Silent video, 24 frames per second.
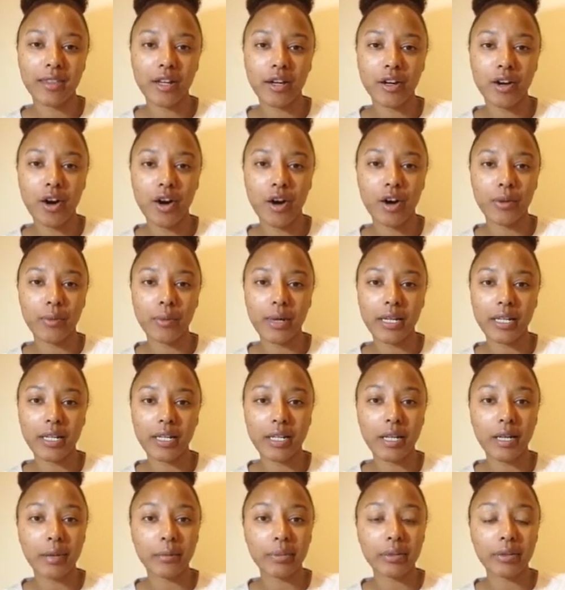they're already
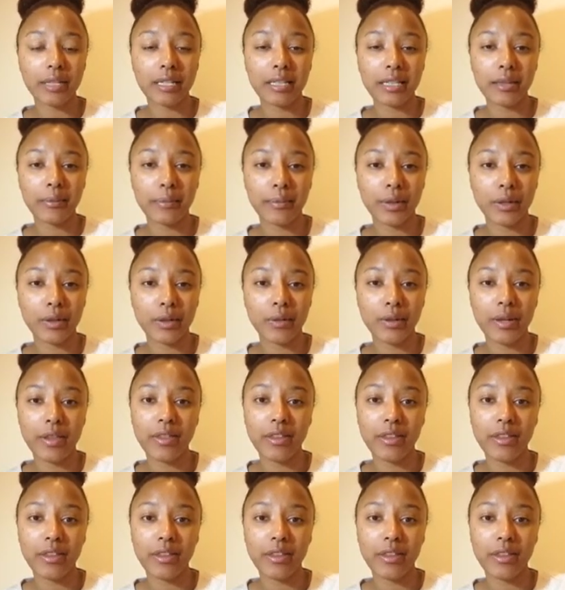completely built,